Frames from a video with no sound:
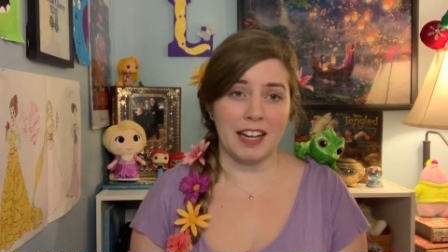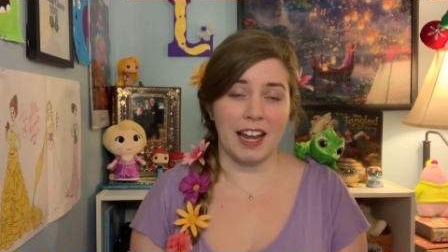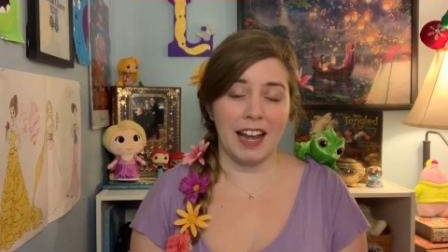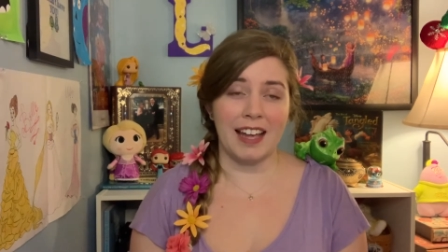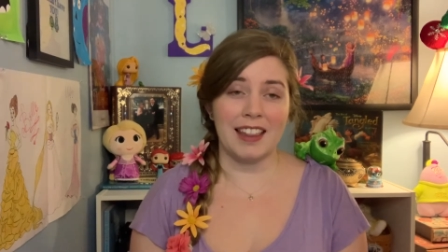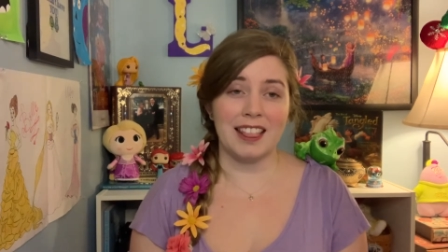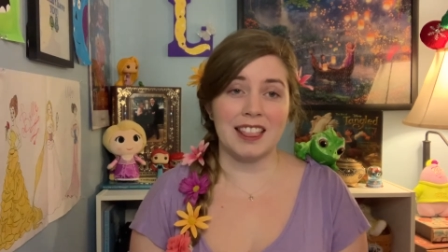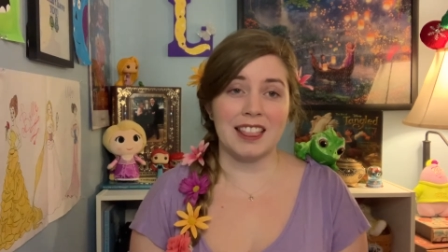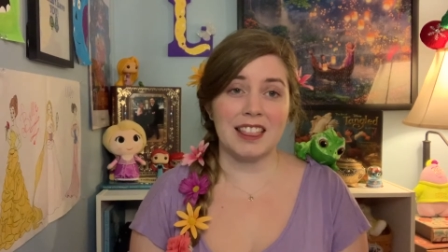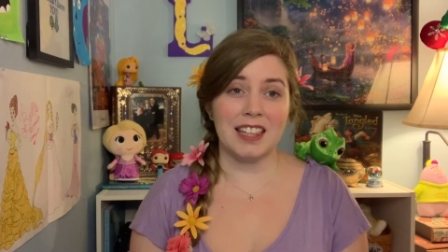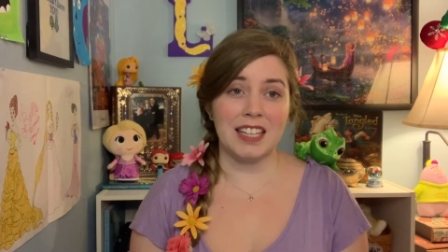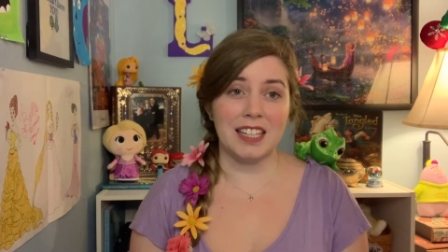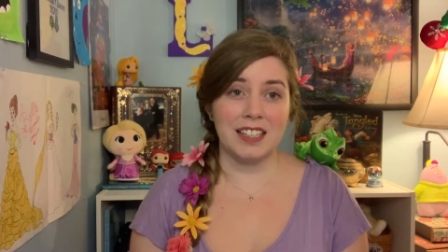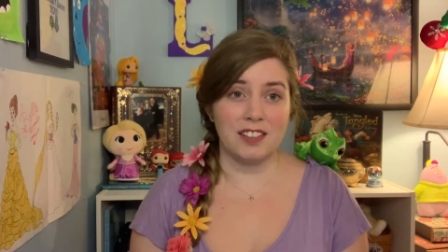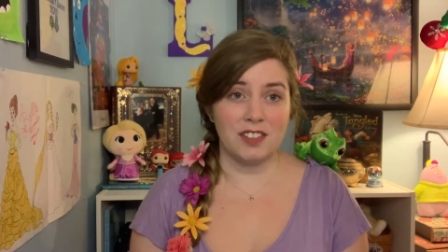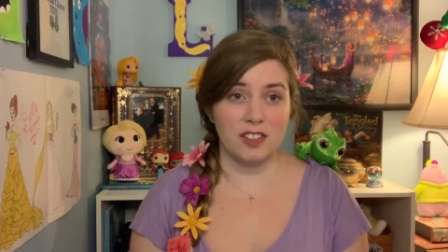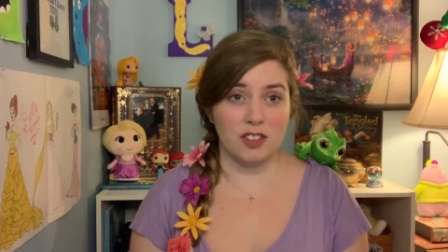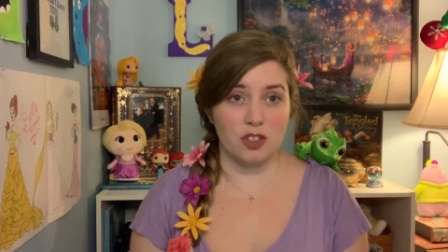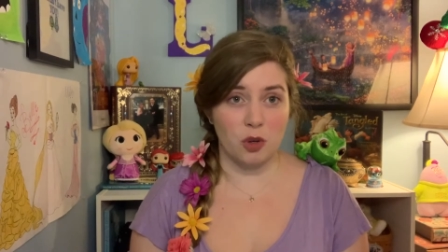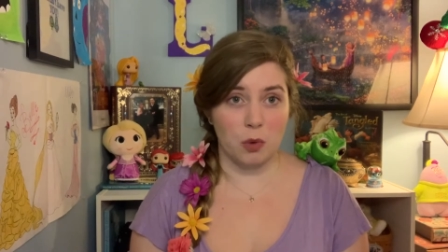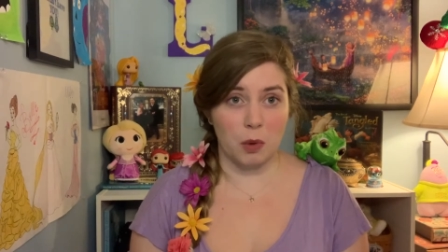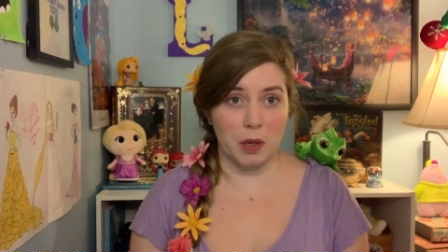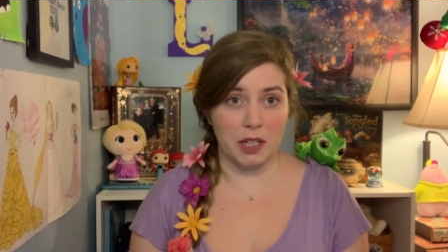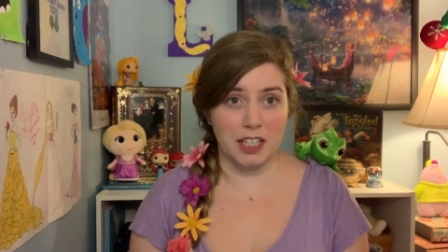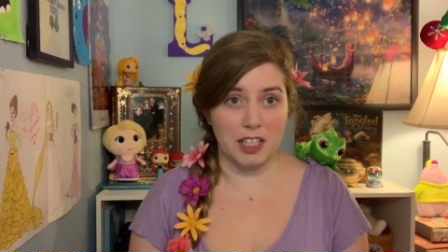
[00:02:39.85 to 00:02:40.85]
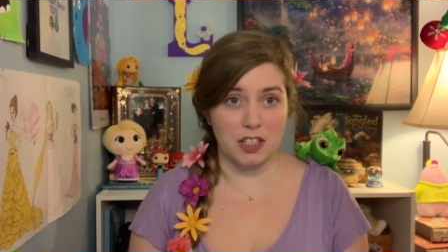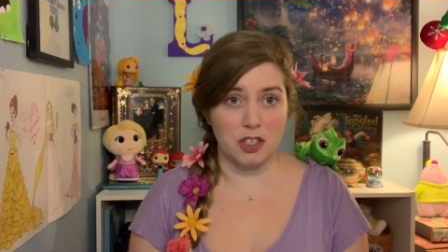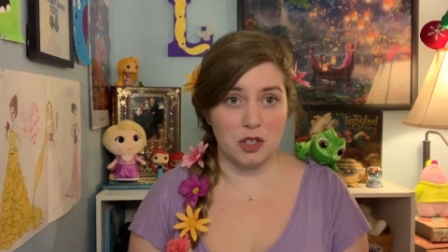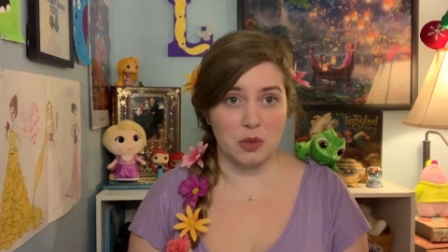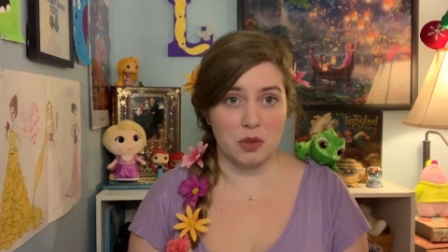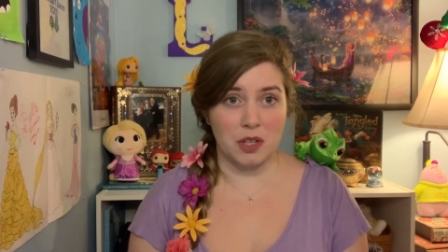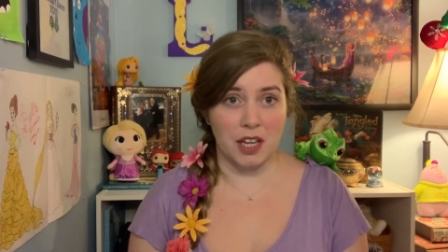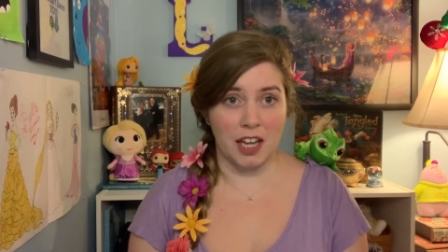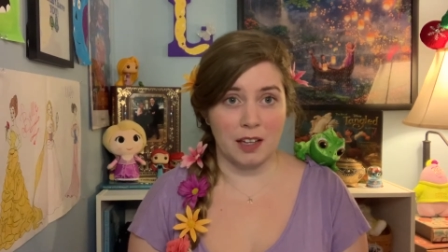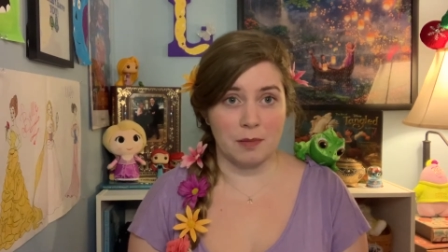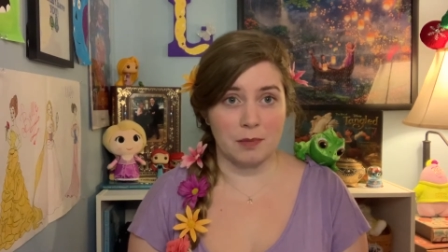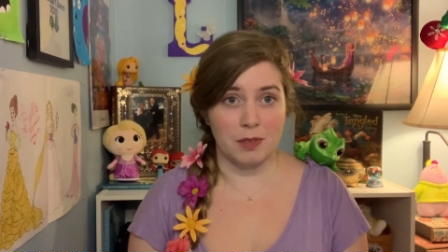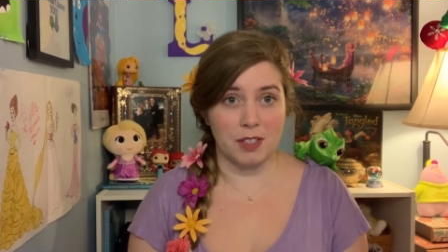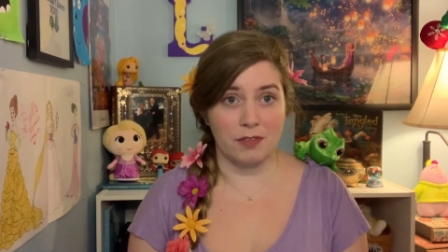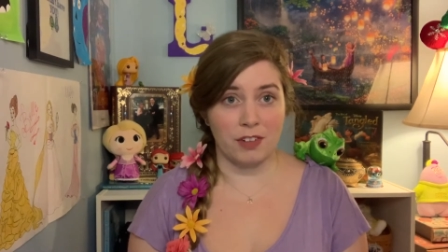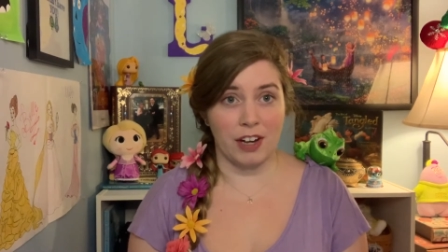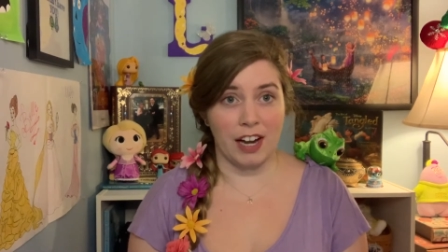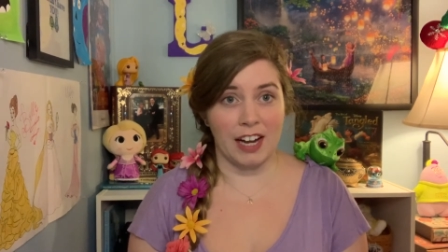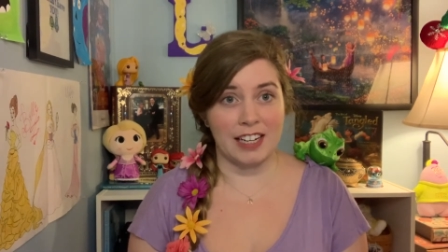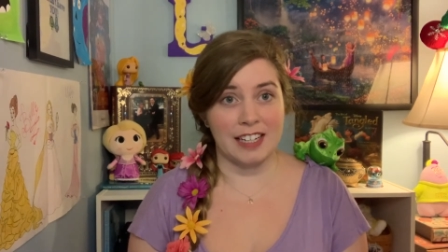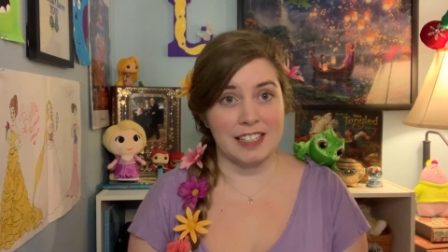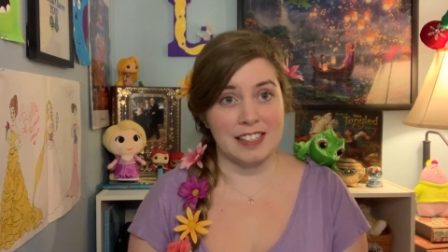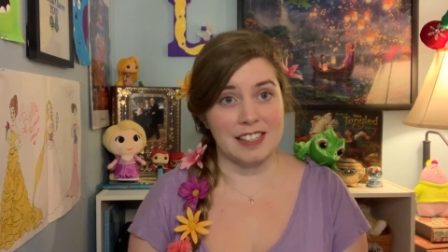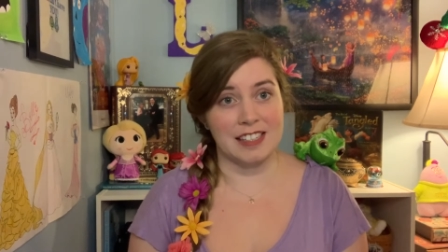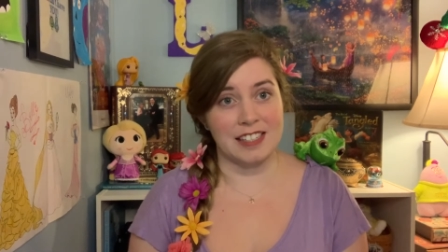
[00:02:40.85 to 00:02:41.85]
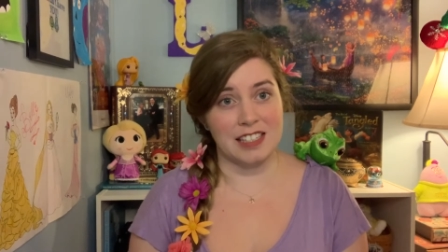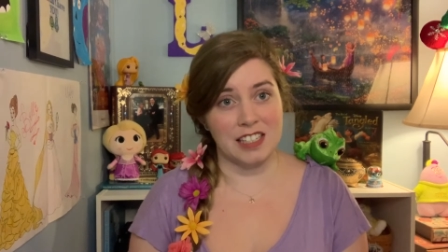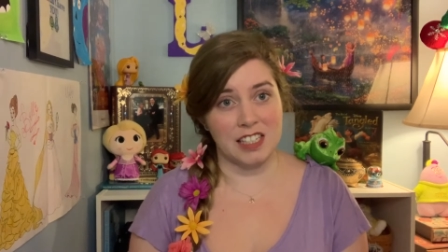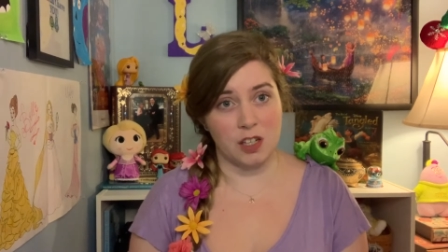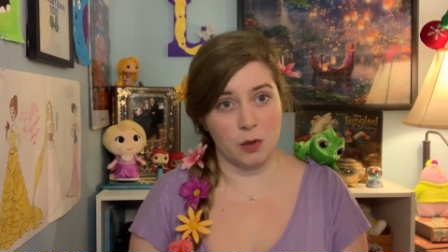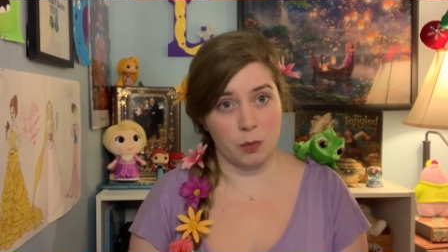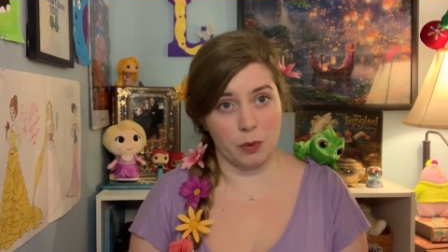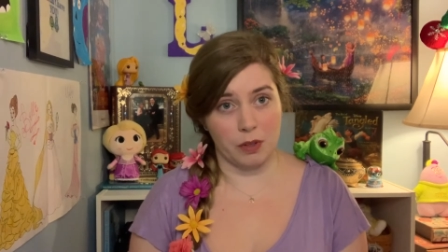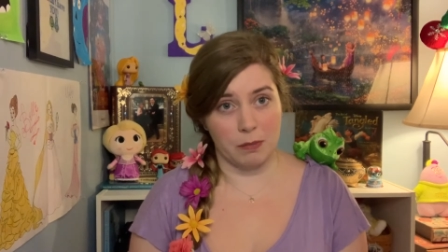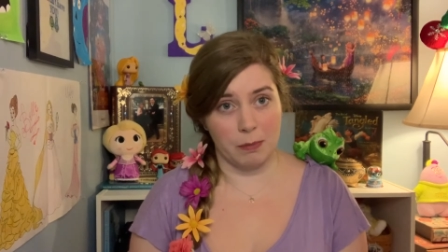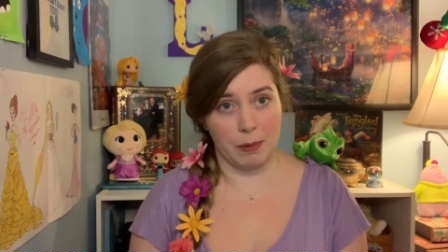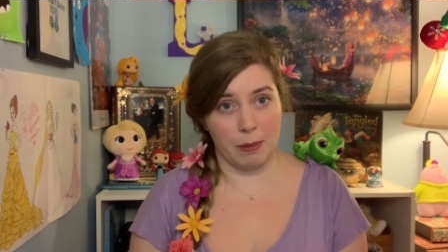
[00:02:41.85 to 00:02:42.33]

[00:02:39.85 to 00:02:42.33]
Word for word: at least 22 games of hide and seek with